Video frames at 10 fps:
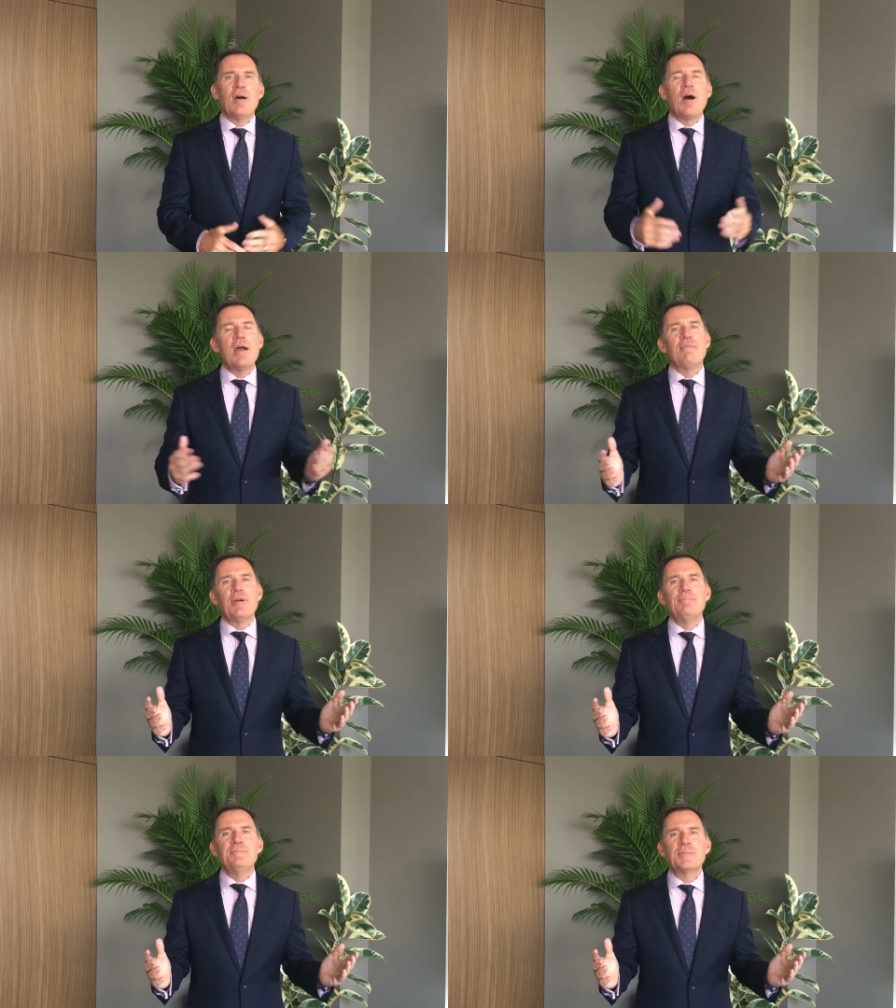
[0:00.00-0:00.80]
Hi
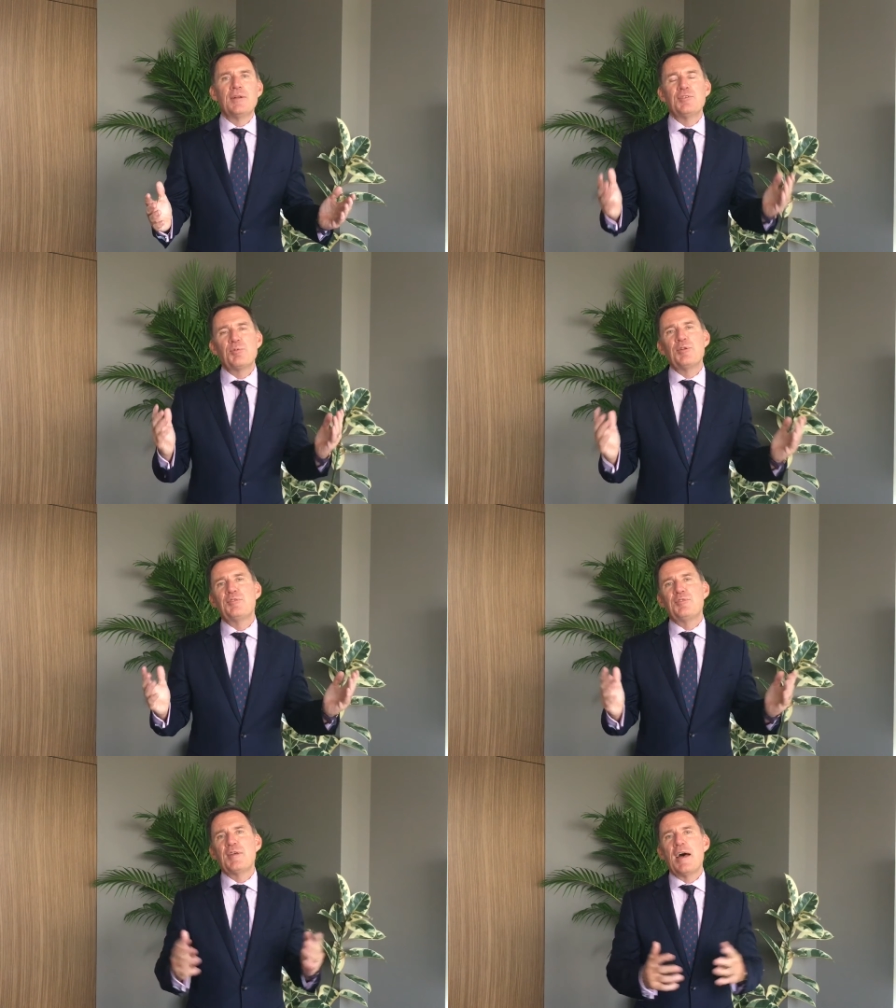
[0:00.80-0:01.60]
everyone, I just wanted
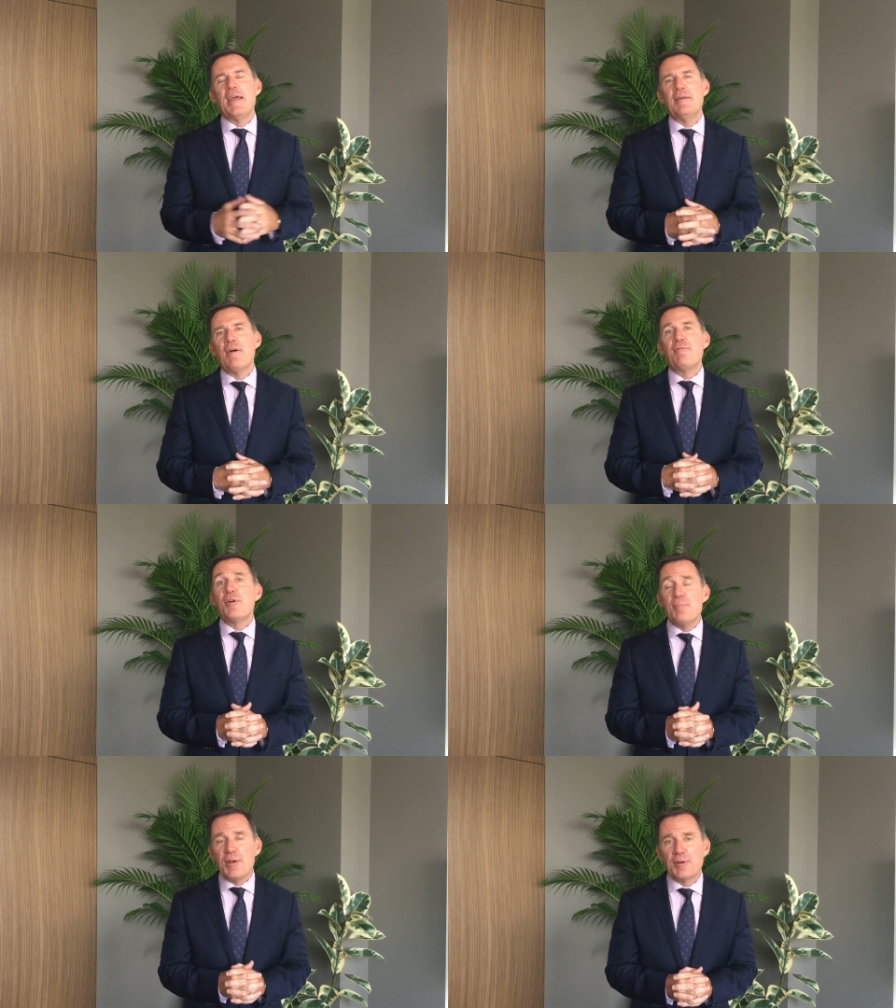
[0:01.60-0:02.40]
to say a
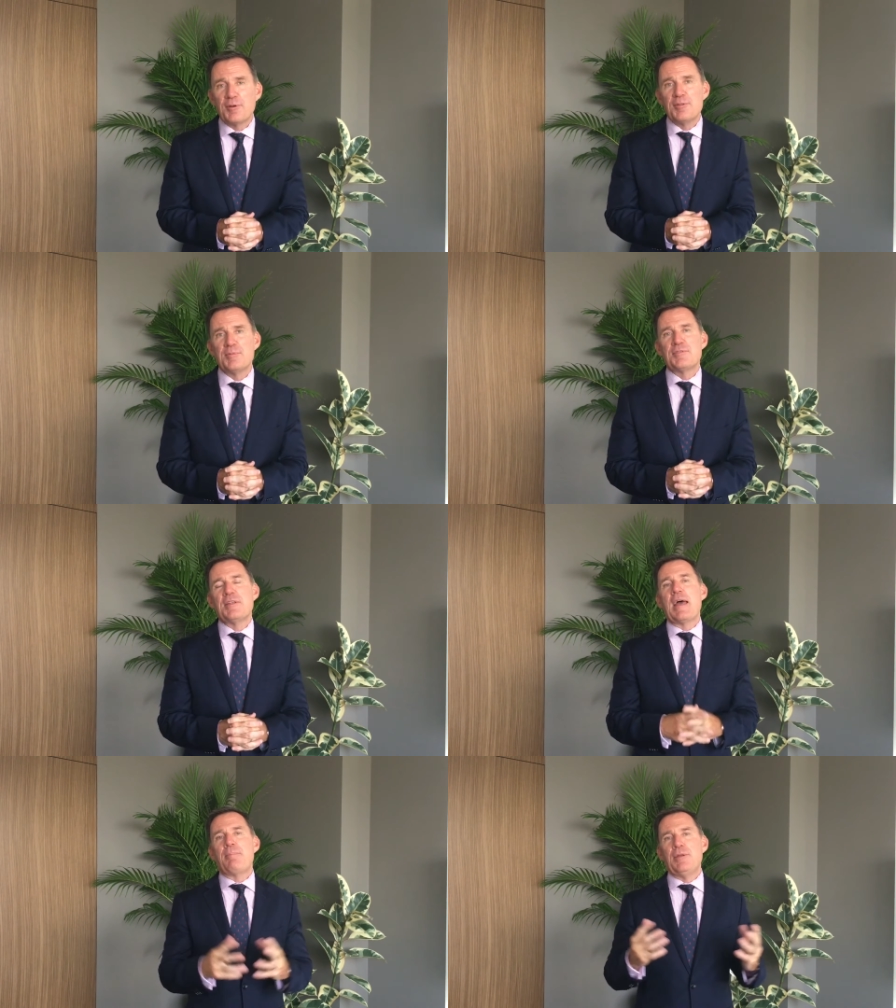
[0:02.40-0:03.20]
very Merry Christmas
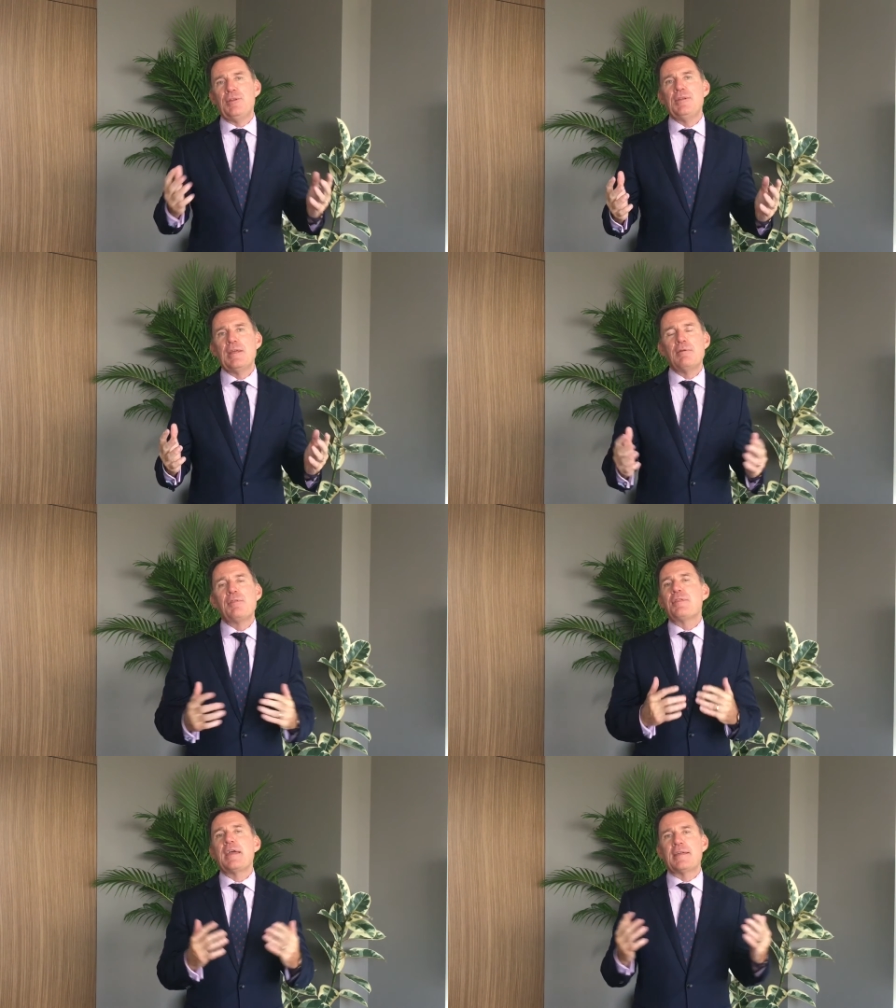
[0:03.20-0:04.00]
and Happy New Year
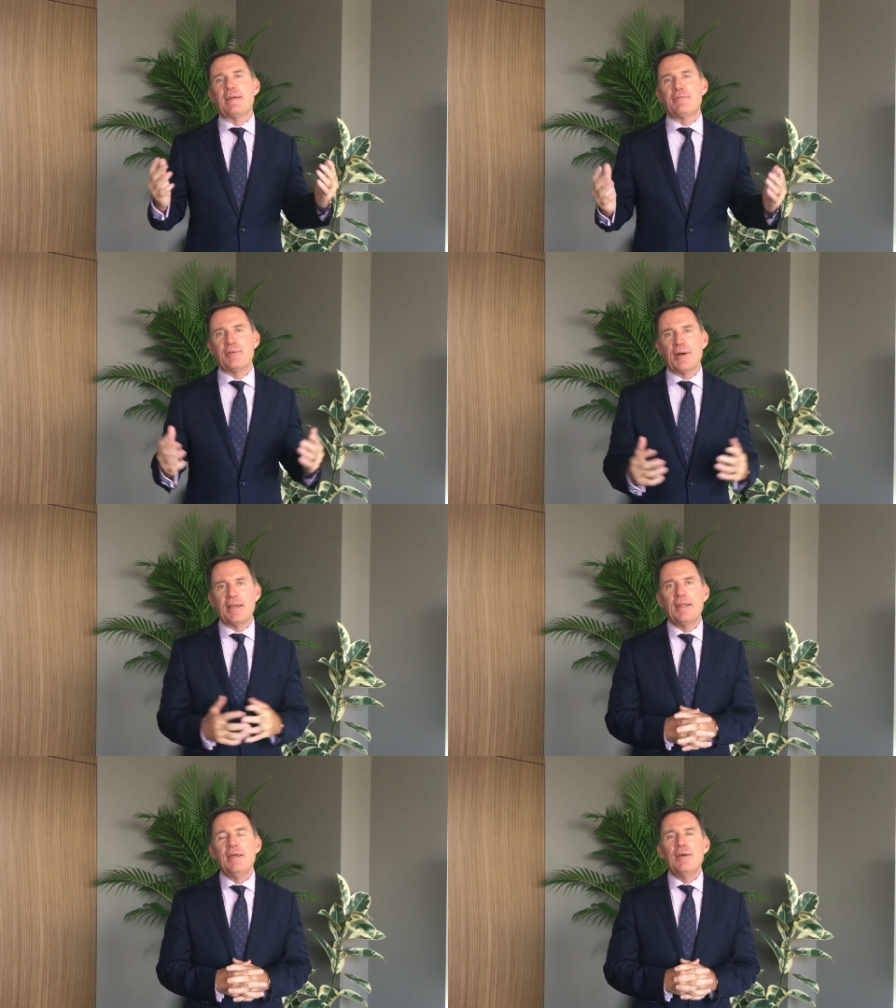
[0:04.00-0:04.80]
and thank
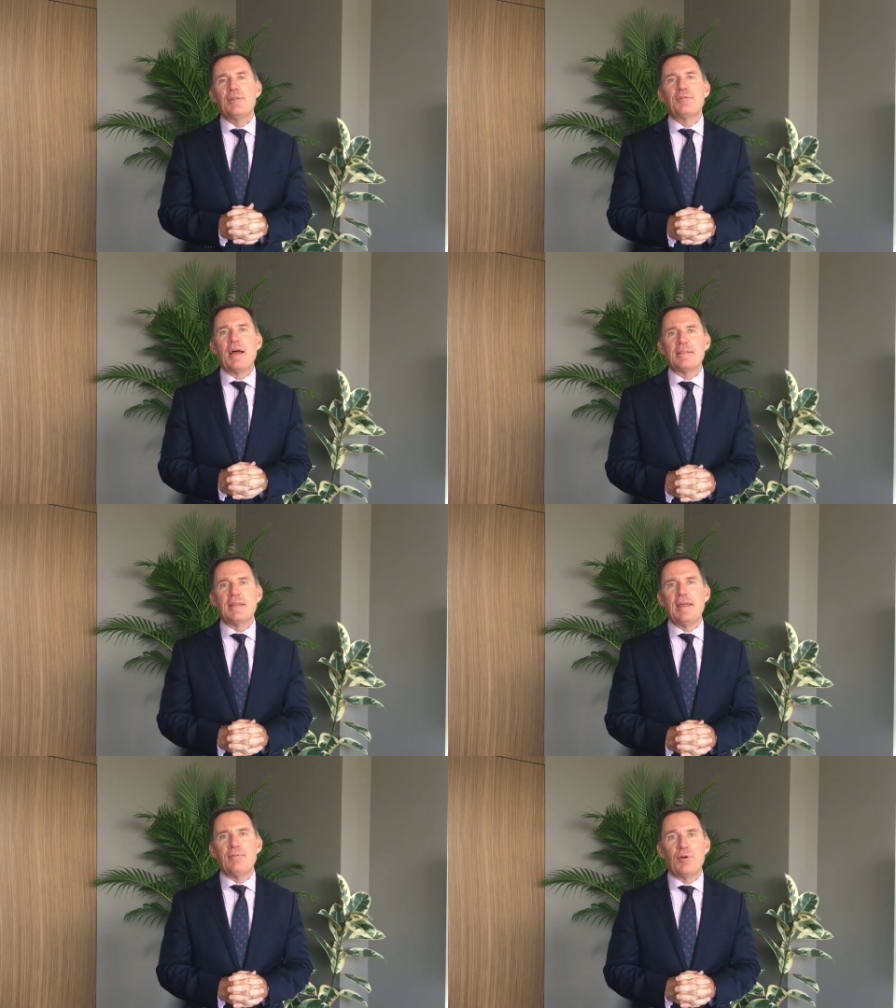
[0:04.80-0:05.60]
everyone throughout
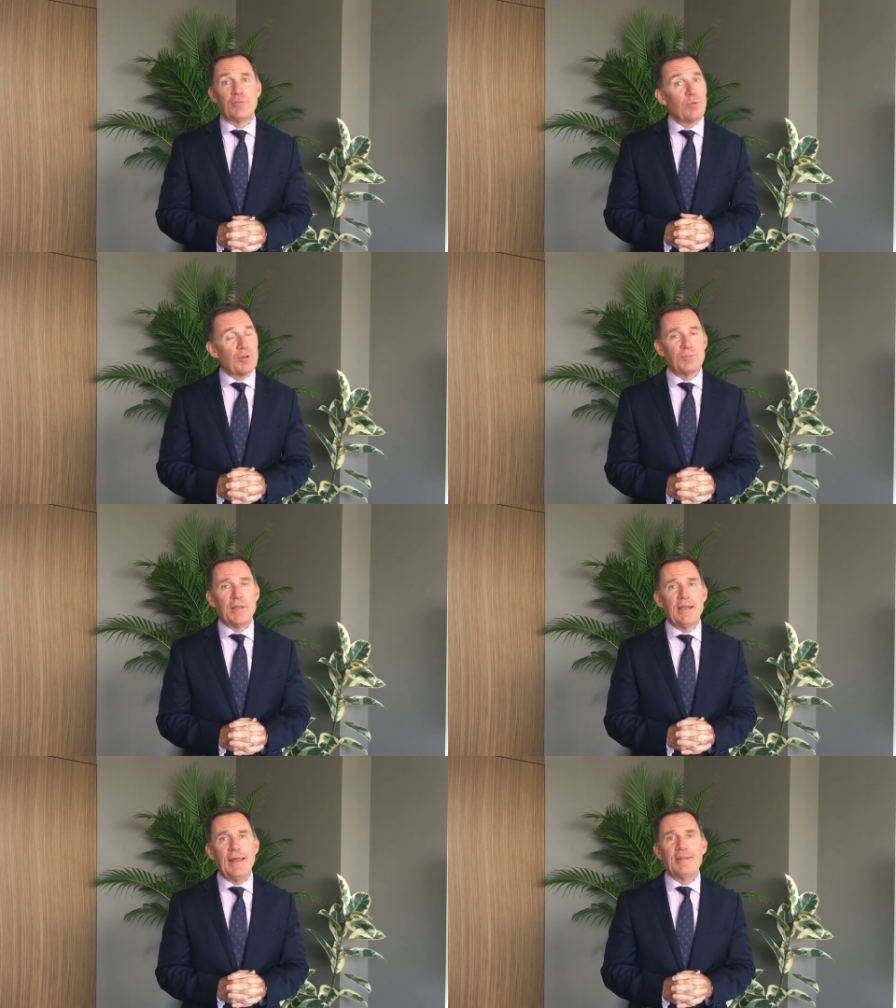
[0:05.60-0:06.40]
the network for what's
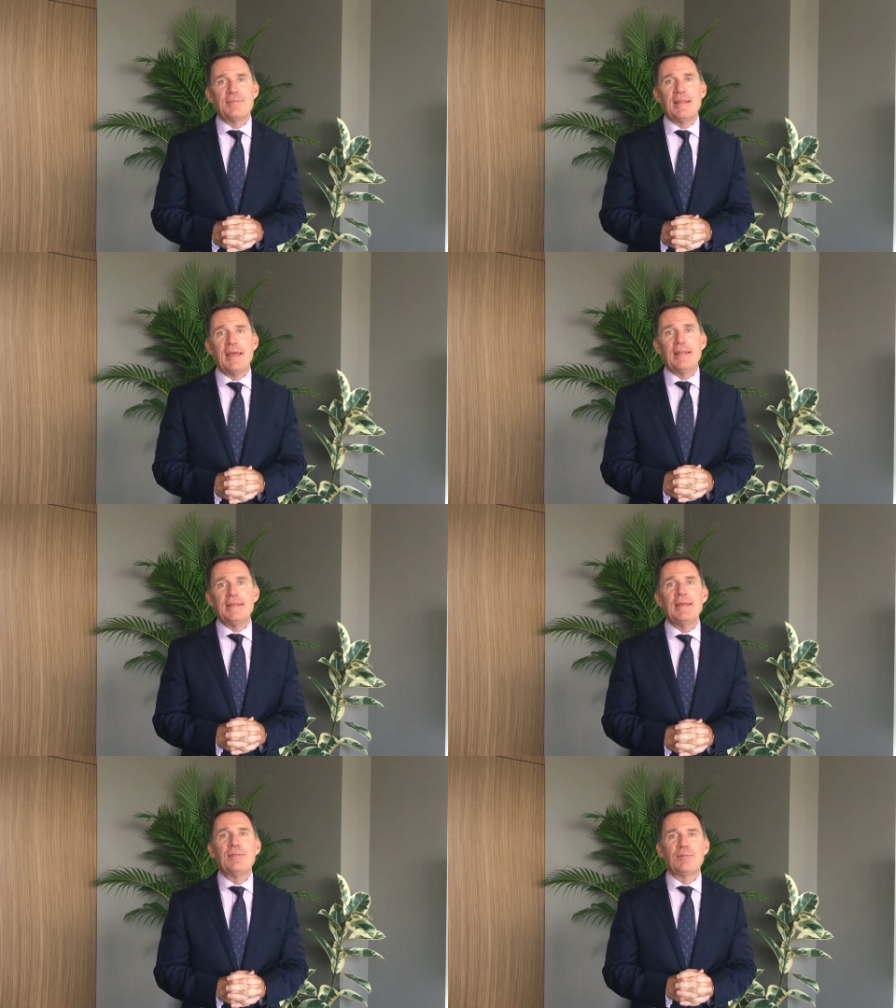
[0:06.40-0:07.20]
been an
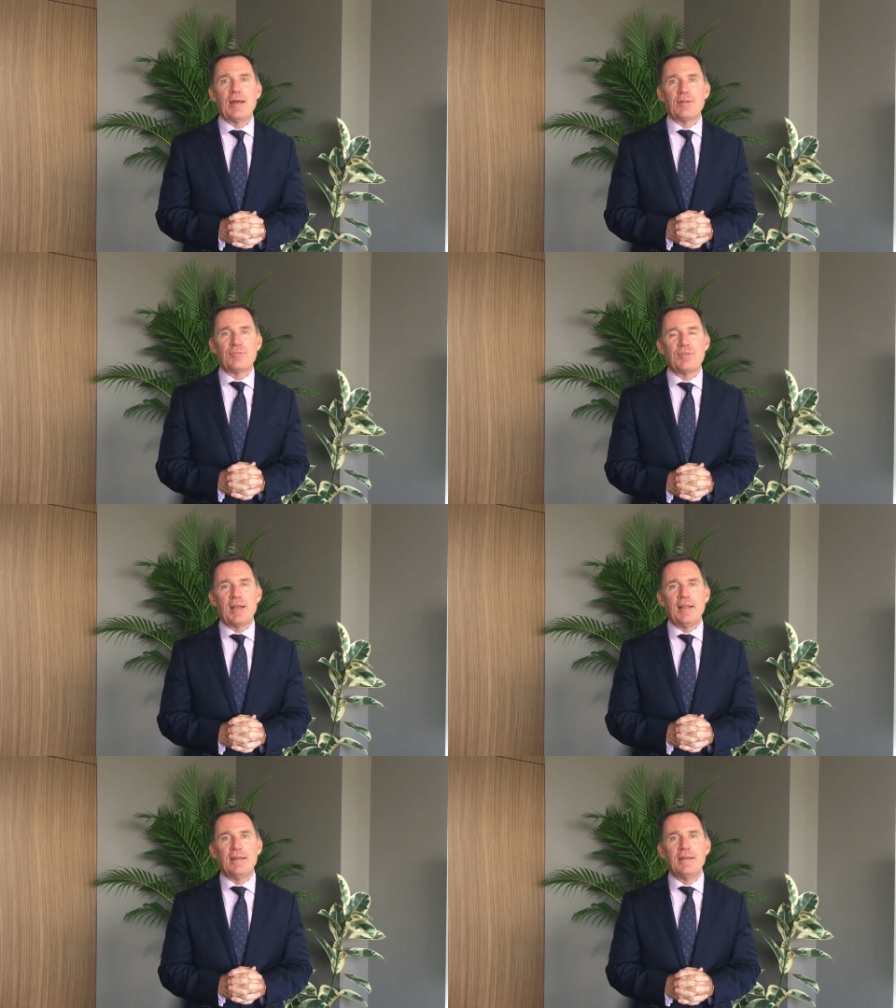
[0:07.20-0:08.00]
outstanding year throughout Australia.